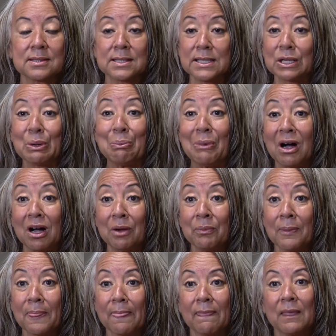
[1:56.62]
a single
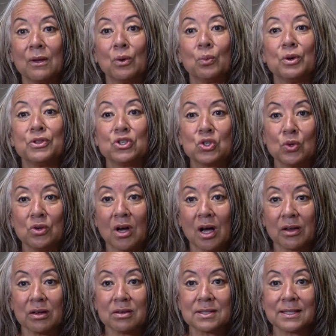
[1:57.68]
mom with 2
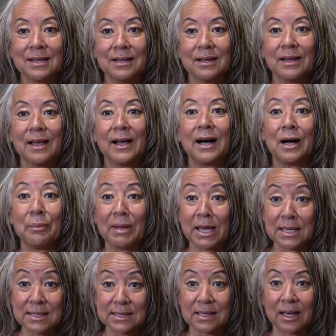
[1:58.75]
daughters and a
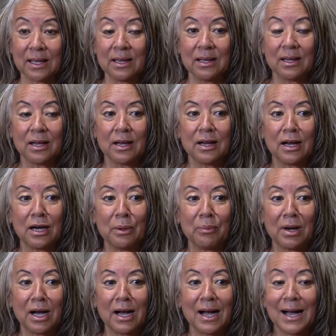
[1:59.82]
son,
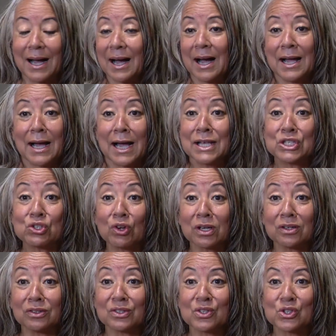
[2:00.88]
I
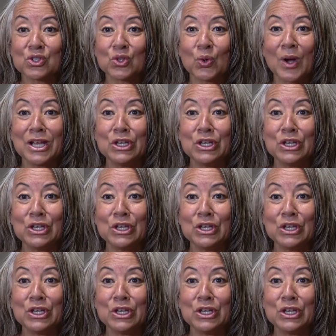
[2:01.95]
struggled, so I